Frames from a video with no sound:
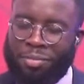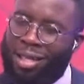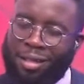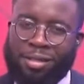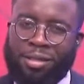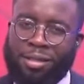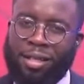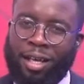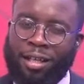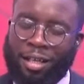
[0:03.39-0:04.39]
peace,
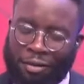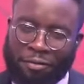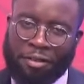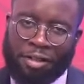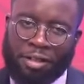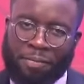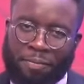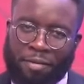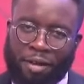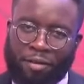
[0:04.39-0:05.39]
and comfort
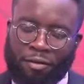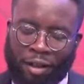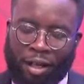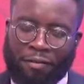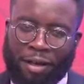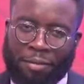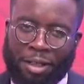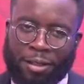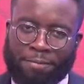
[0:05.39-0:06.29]
for that family.